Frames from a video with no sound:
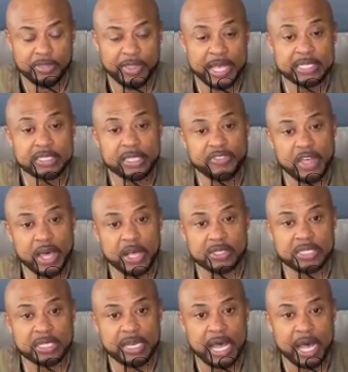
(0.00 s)
that's
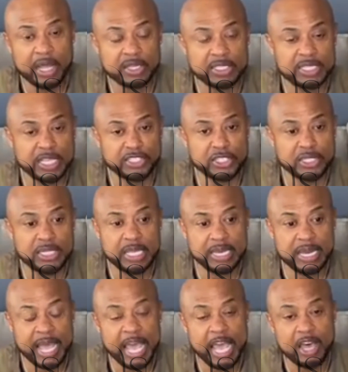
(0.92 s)
$1,000 that you
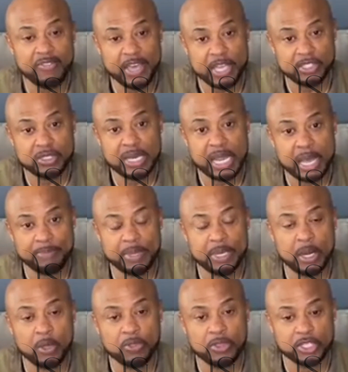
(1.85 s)
didn't have had you not
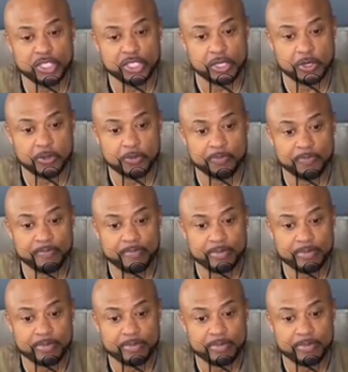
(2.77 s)
been on the show.